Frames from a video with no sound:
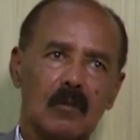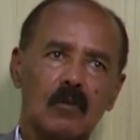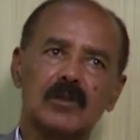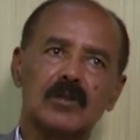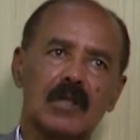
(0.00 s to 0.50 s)

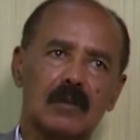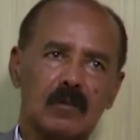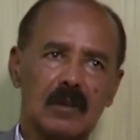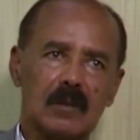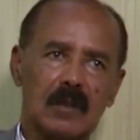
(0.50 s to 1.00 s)
We start
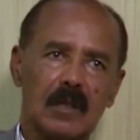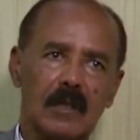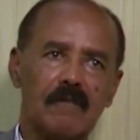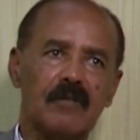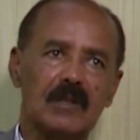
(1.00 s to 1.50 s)
with
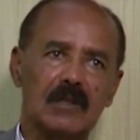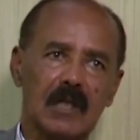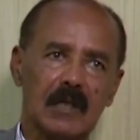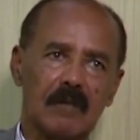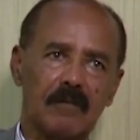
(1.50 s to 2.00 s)

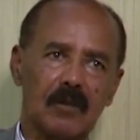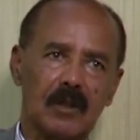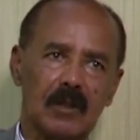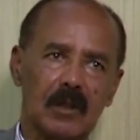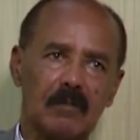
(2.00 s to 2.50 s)
infrastructure, for
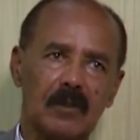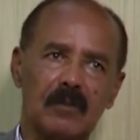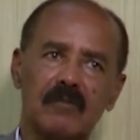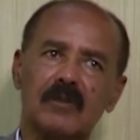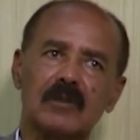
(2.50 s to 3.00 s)
example.
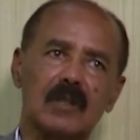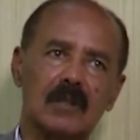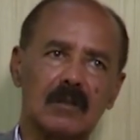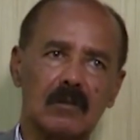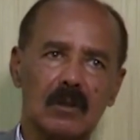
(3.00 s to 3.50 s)

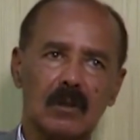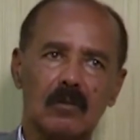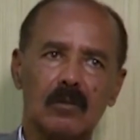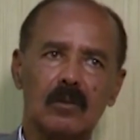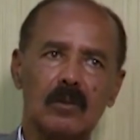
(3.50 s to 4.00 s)
Infrastructure will
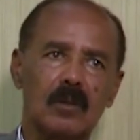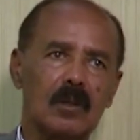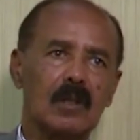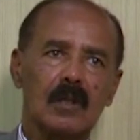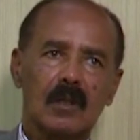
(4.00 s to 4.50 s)
include
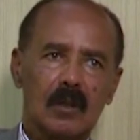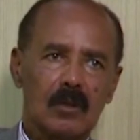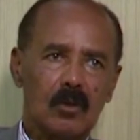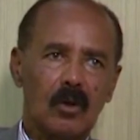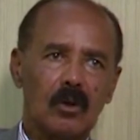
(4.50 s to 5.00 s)

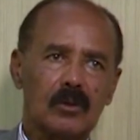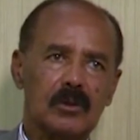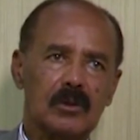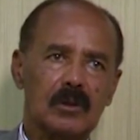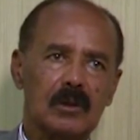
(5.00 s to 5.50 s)

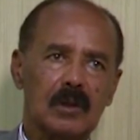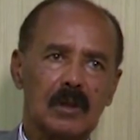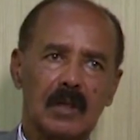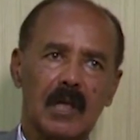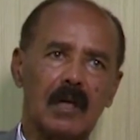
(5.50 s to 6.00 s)
roads,
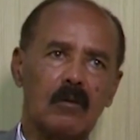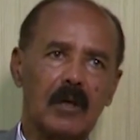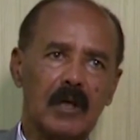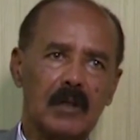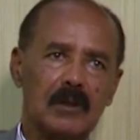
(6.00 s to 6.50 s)

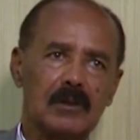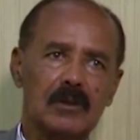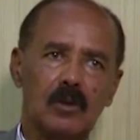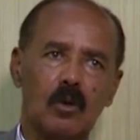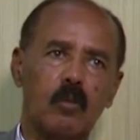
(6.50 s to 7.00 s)
railways,
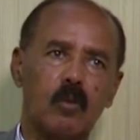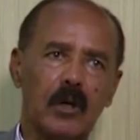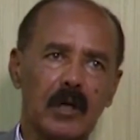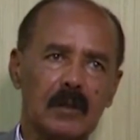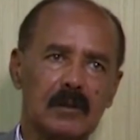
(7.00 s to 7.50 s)

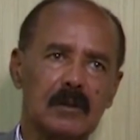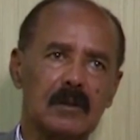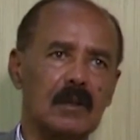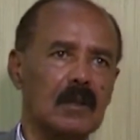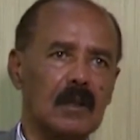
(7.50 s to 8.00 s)
ropeways,
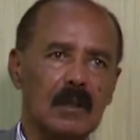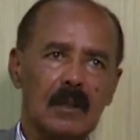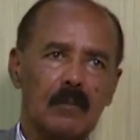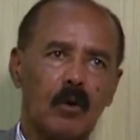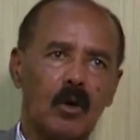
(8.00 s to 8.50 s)

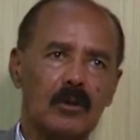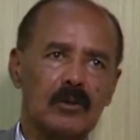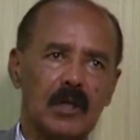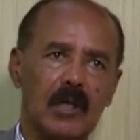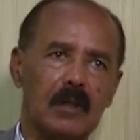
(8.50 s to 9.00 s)

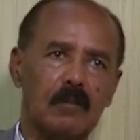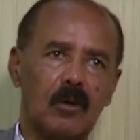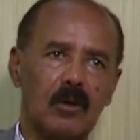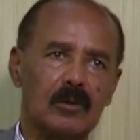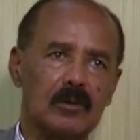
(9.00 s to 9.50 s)
ports,
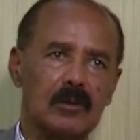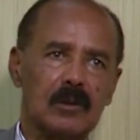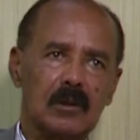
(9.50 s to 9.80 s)
airports.